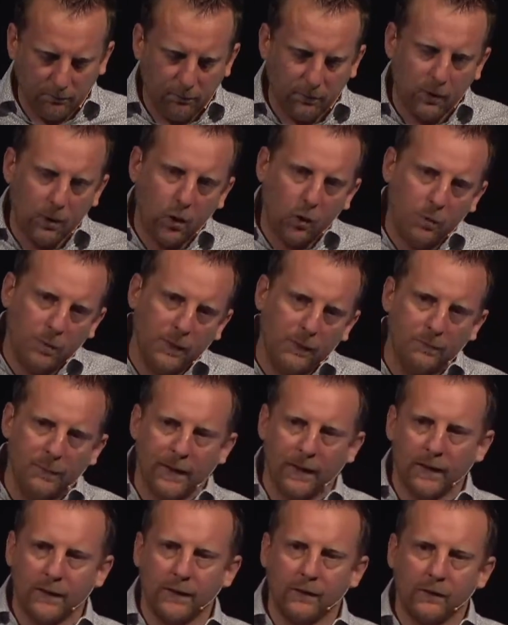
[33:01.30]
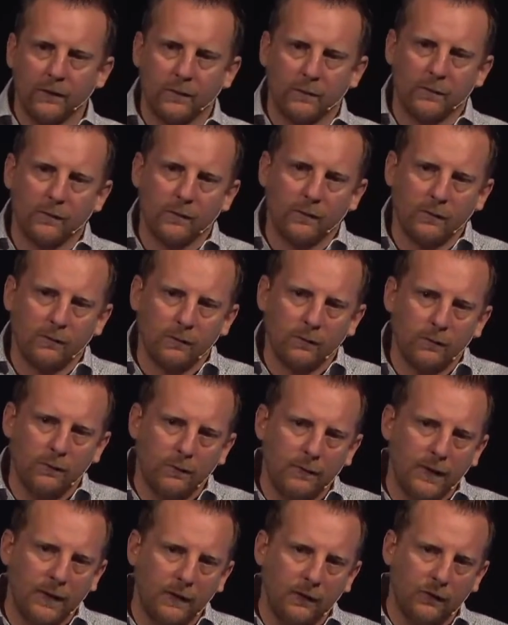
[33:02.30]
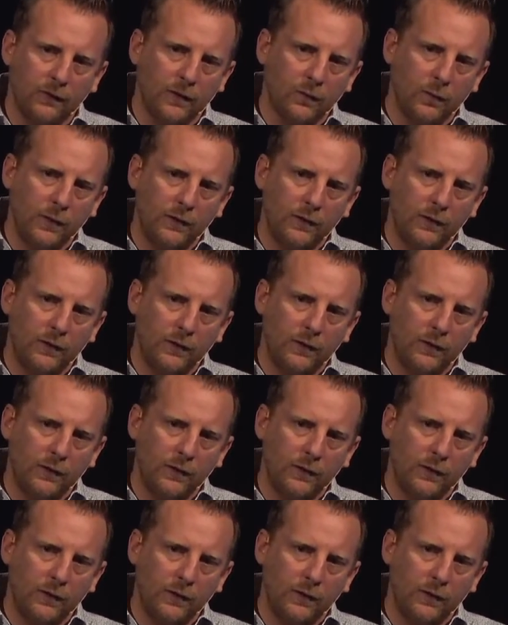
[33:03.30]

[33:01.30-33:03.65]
coping mechanisms, things that we